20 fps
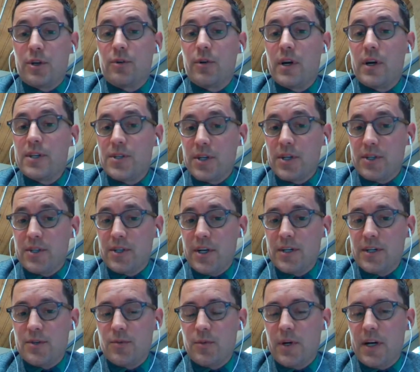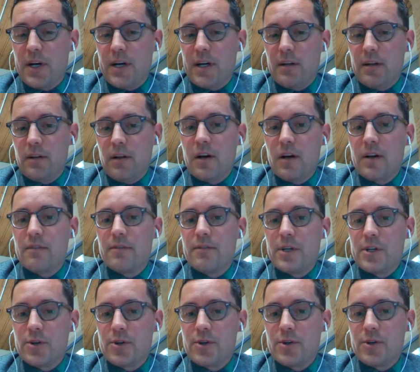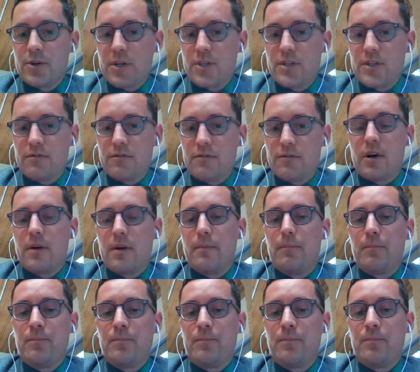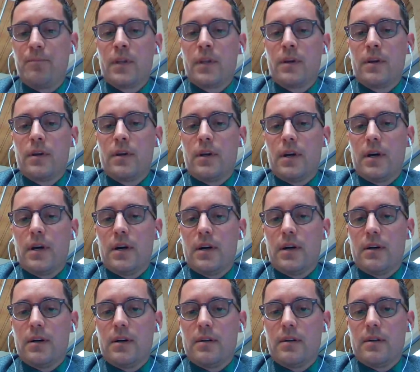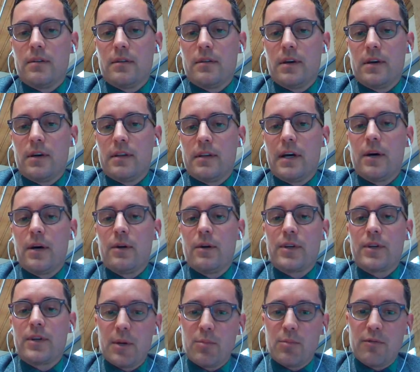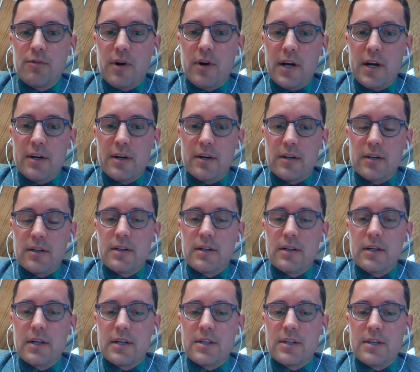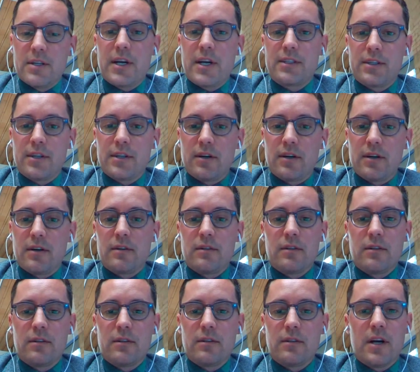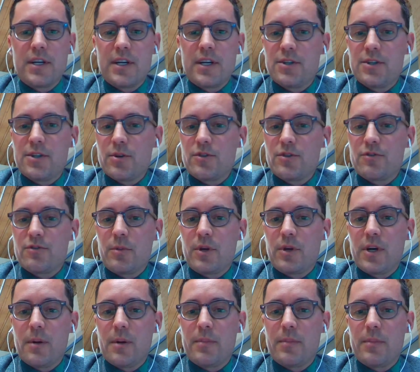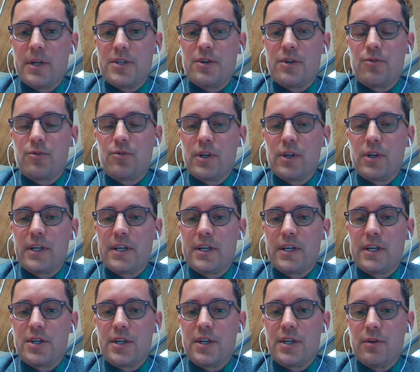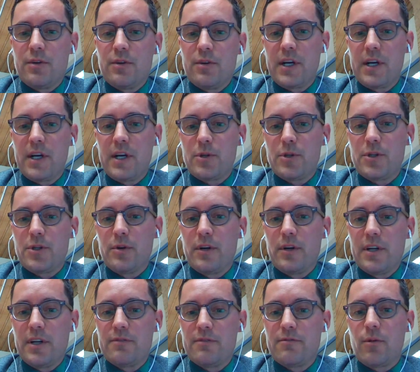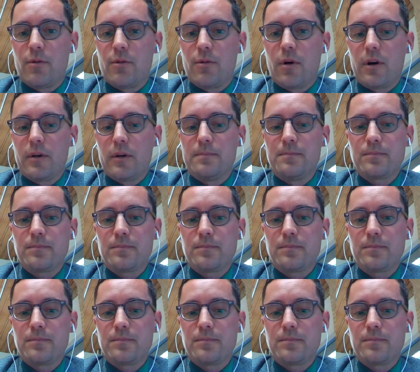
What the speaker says: great success. We had a lot of interest from the healthcare provider sector, lots of interest from companies. It really is a unique opportunity for